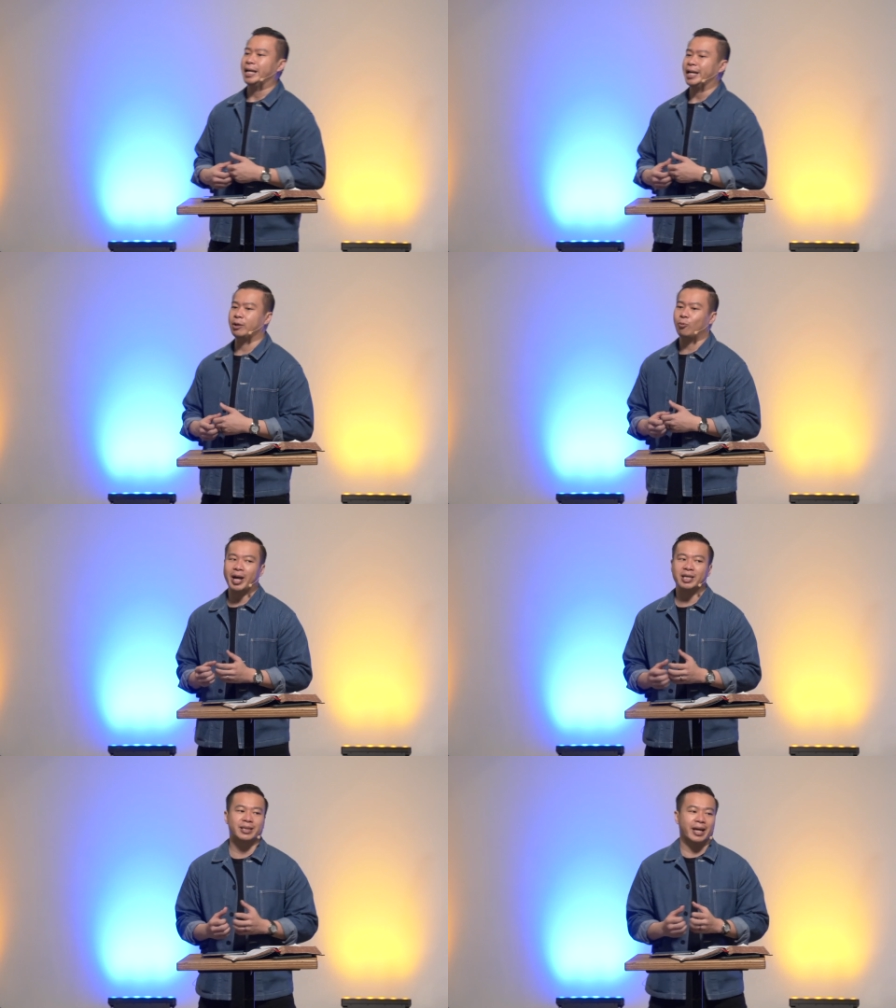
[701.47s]
in
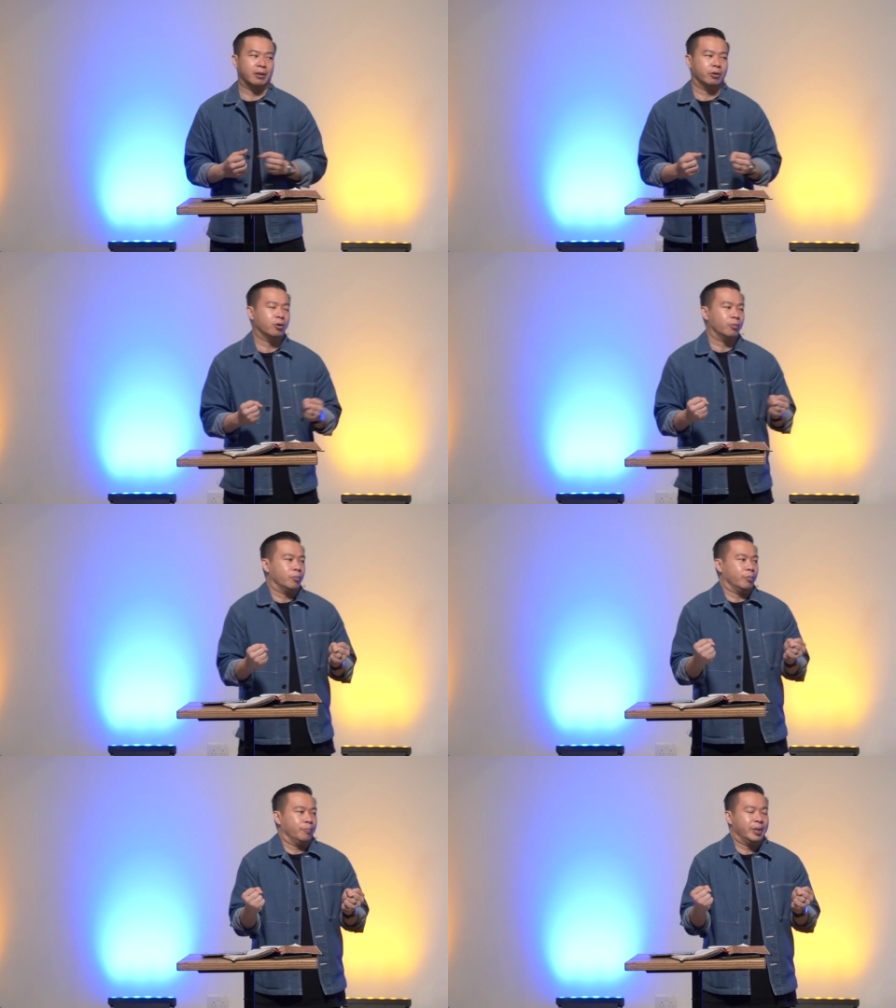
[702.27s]
ways that no
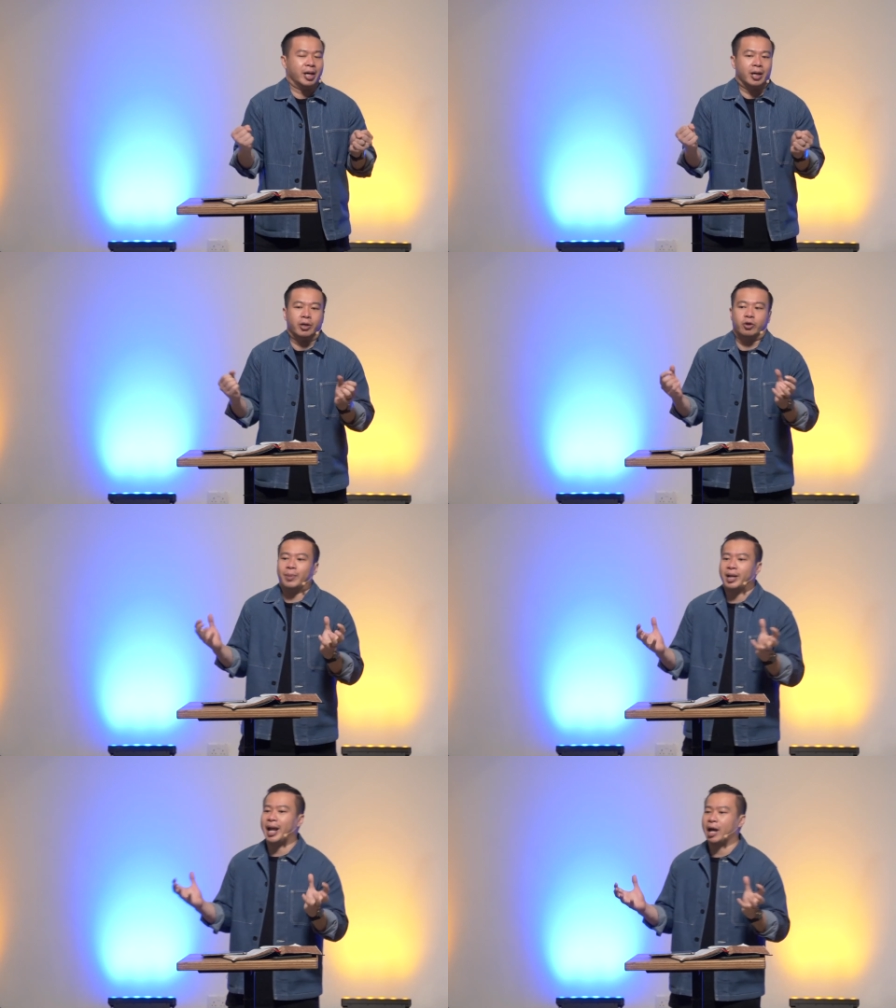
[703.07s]
mere
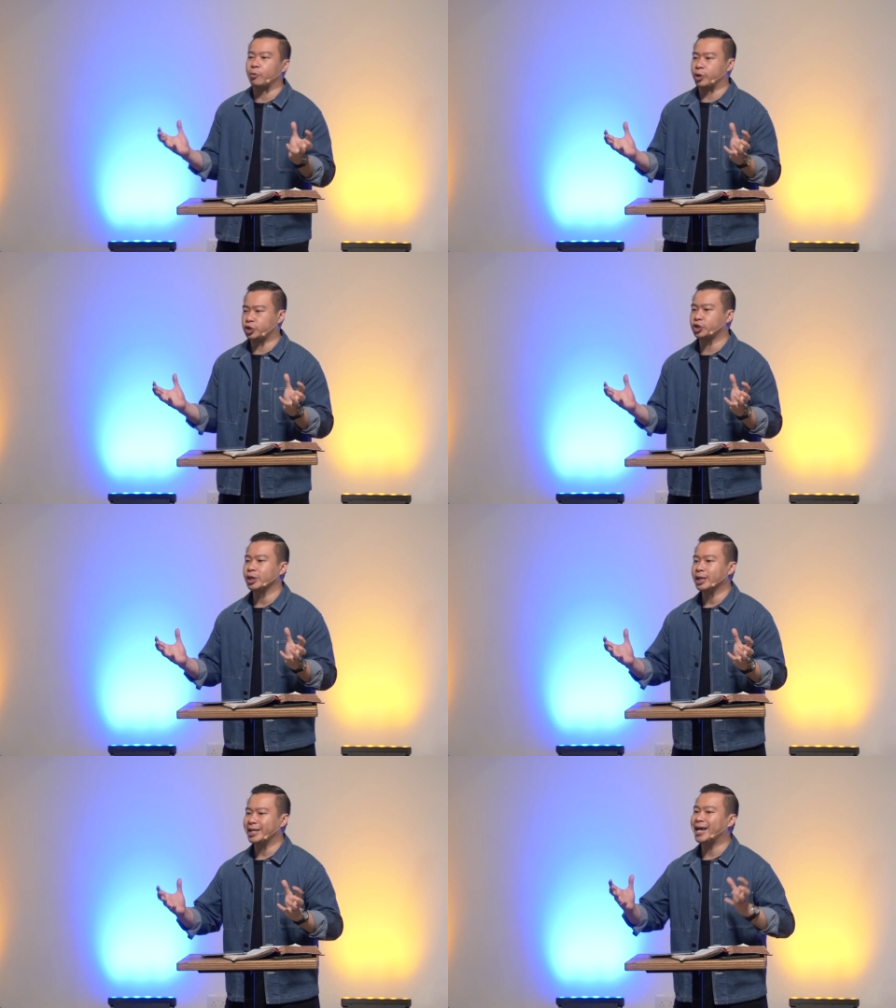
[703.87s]
human language
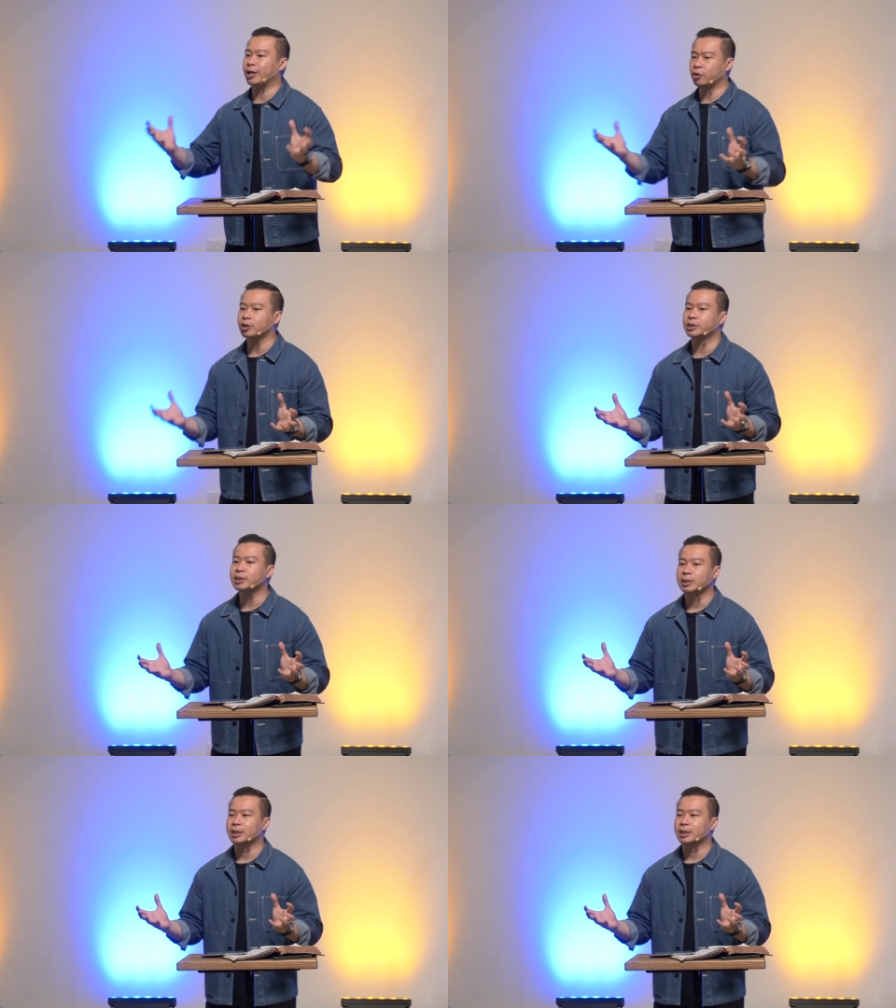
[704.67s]
cannot.